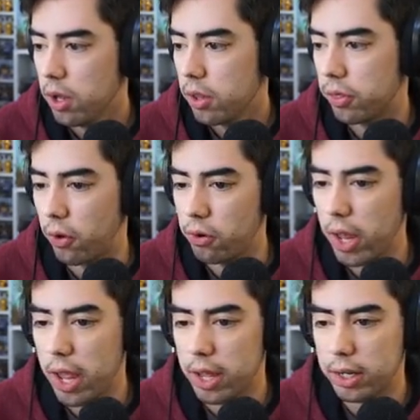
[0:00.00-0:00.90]
Third
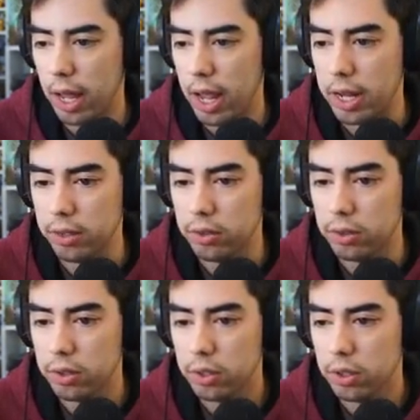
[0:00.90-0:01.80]
and eight.
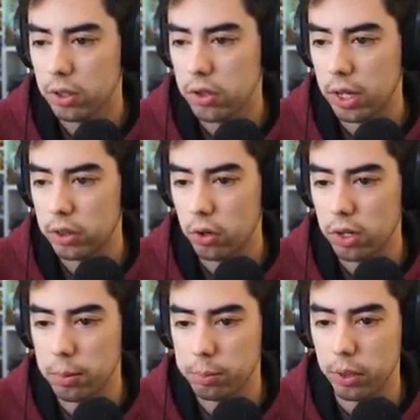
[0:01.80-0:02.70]
Looks like they're going
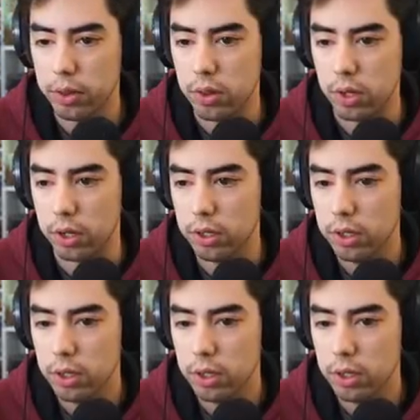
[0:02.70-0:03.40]
to blitz here.